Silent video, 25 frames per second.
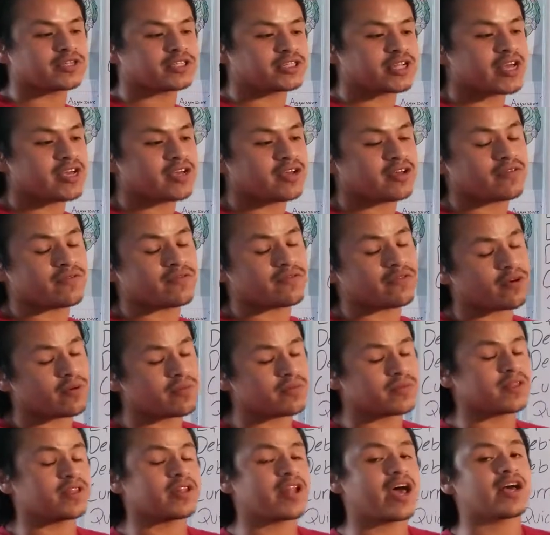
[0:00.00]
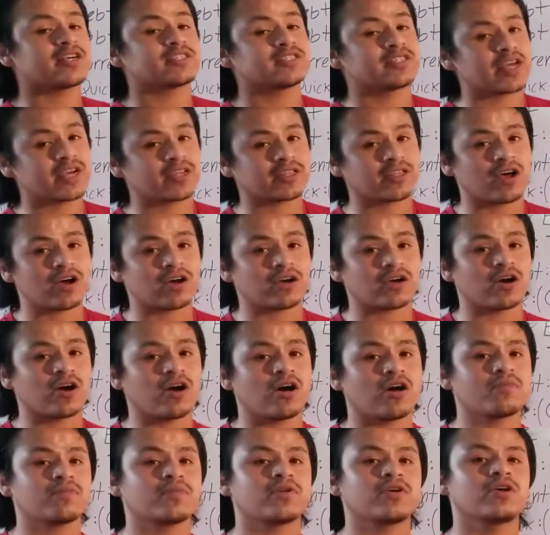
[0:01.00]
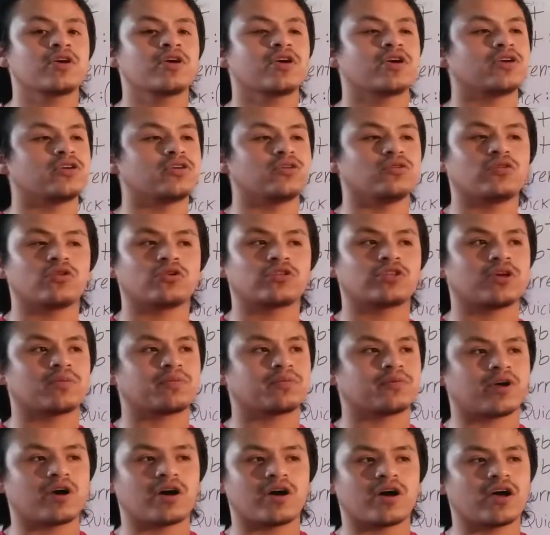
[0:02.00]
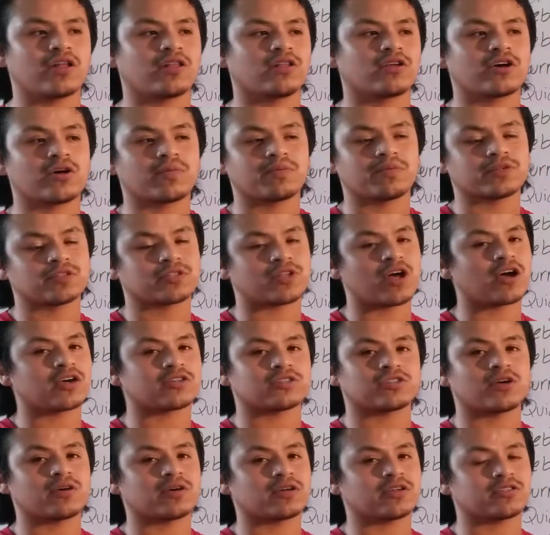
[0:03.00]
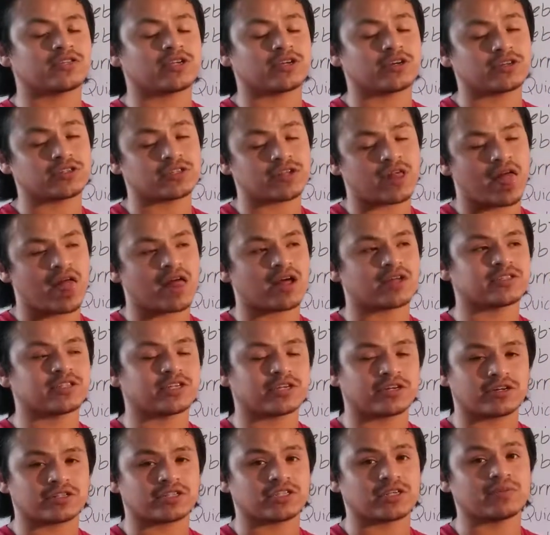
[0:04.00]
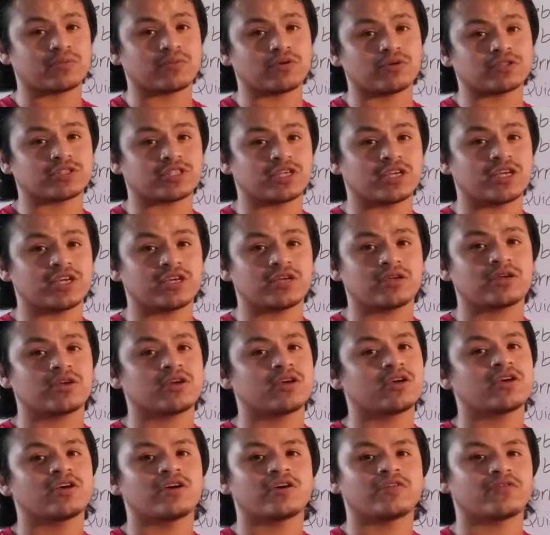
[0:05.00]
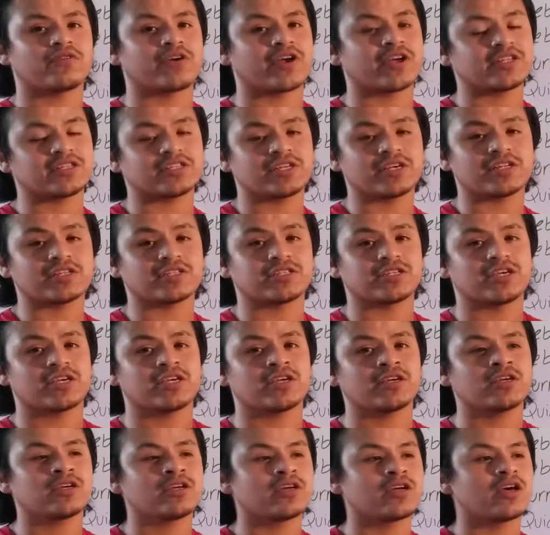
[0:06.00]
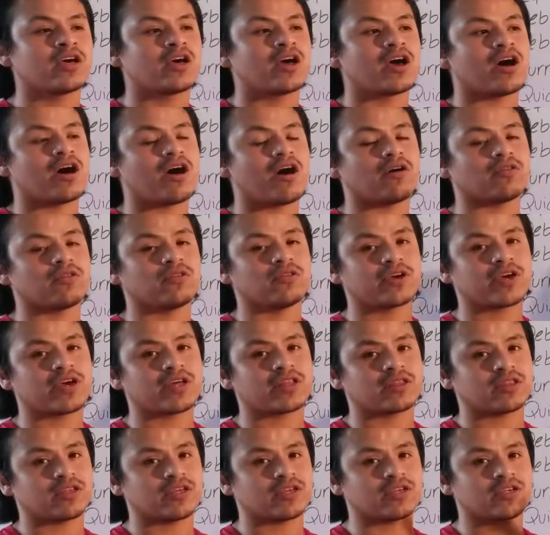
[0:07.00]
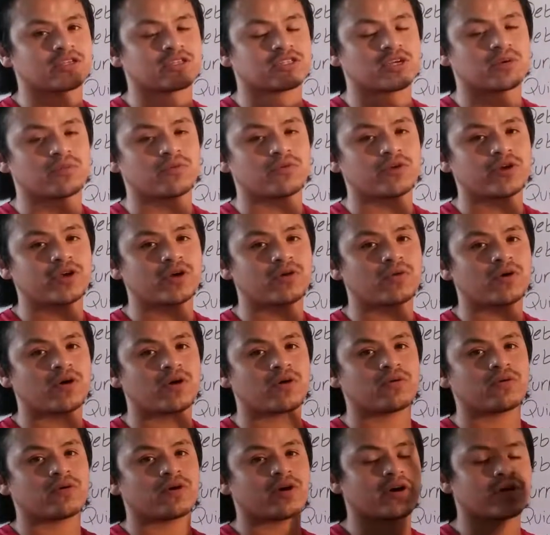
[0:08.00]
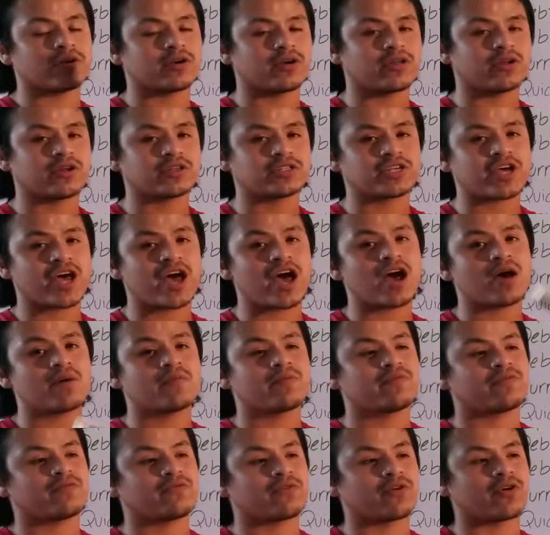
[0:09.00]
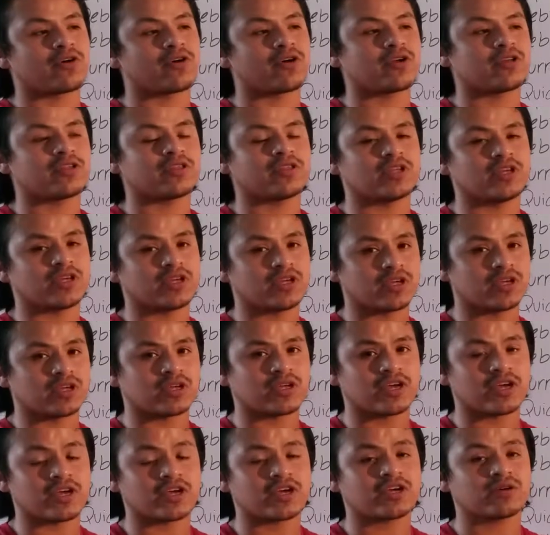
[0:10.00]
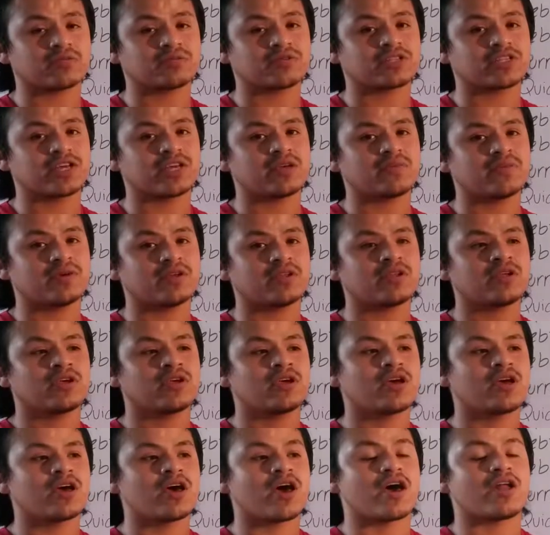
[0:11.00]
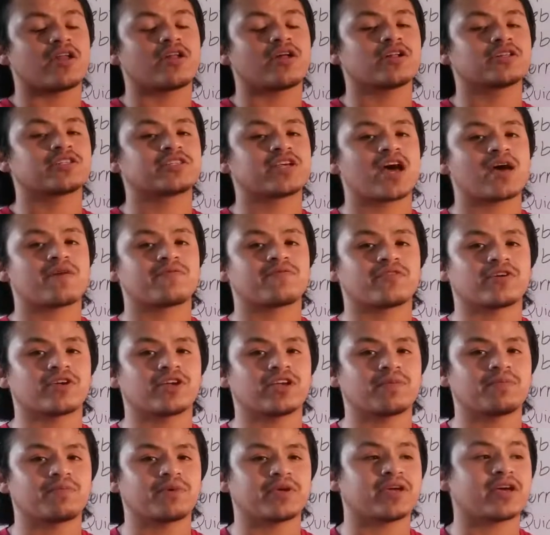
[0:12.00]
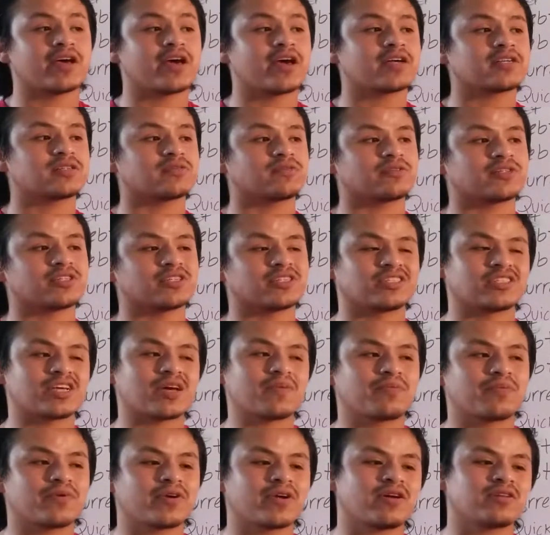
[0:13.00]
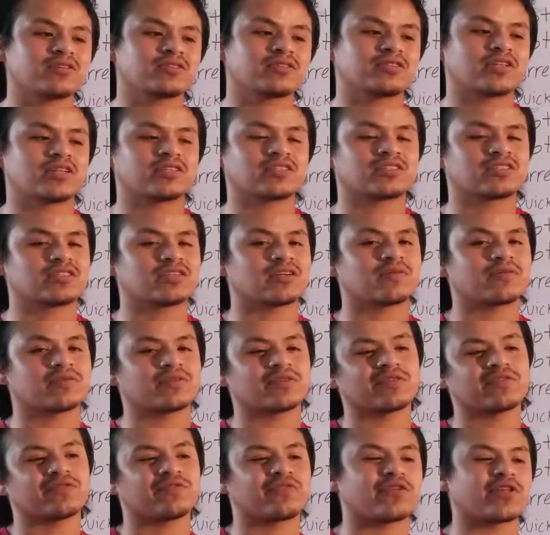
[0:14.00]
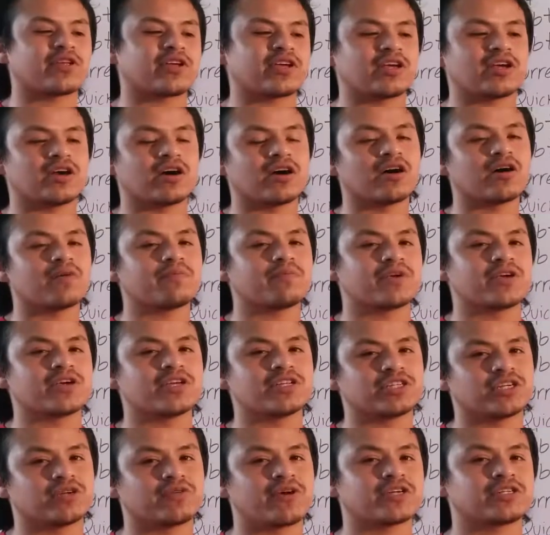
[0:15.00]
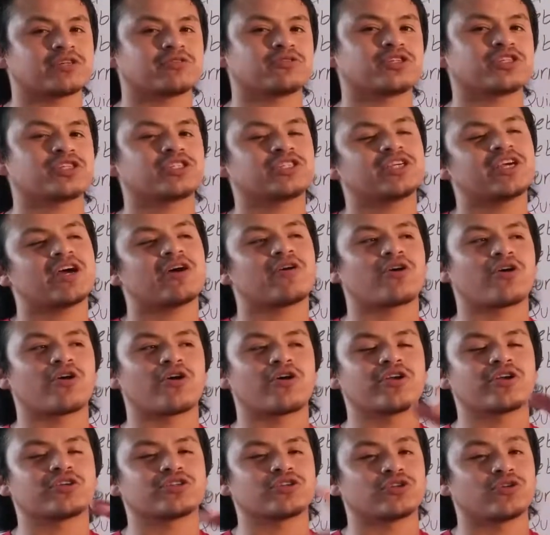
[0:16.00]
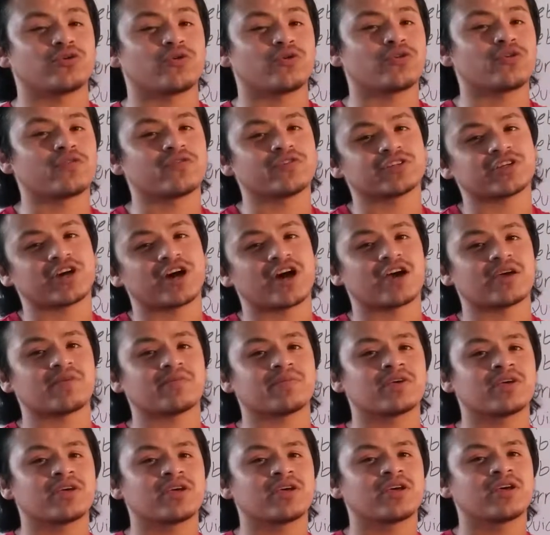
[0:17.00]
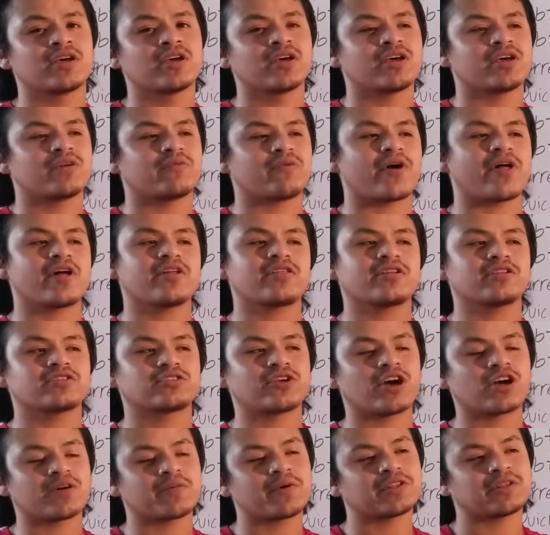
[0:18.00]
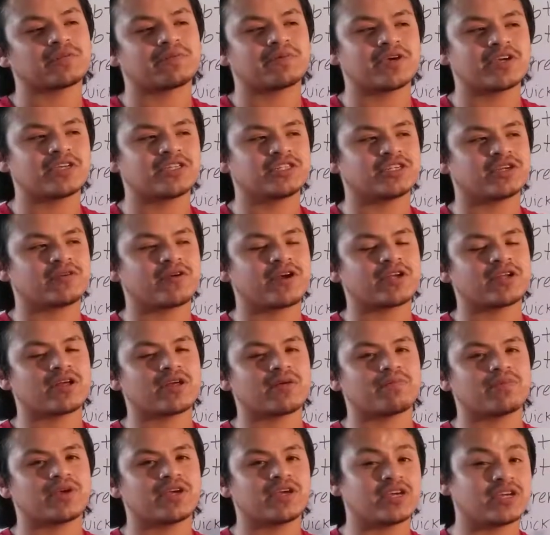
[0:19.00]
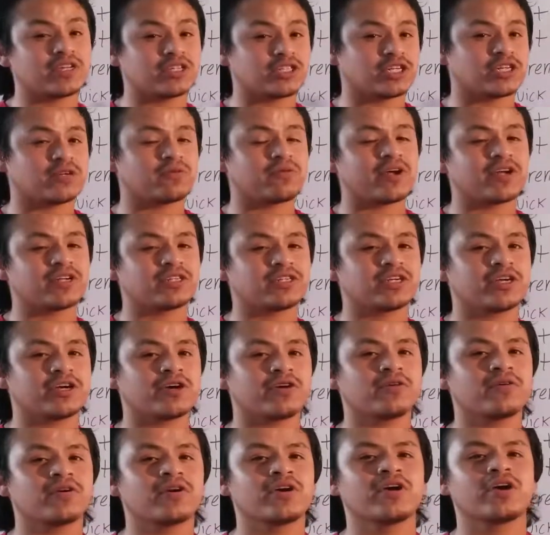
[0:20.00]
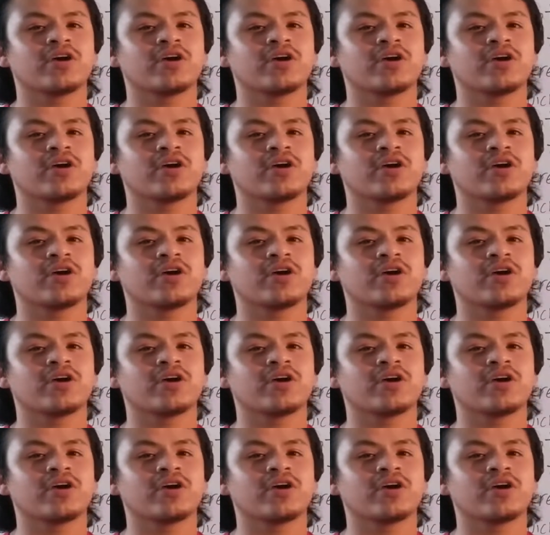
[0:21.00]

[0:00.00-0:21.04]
taken from Nasdaq.com. You looked up. I look up the stock ticker symbol T for AT&T. I'll look at the summary quote, another tab for the income statement, another tab for EPS, which is separate. That's separate for the PEG ratio, and just see how earnings are doing over time. Rather than talk about the PEG ratio,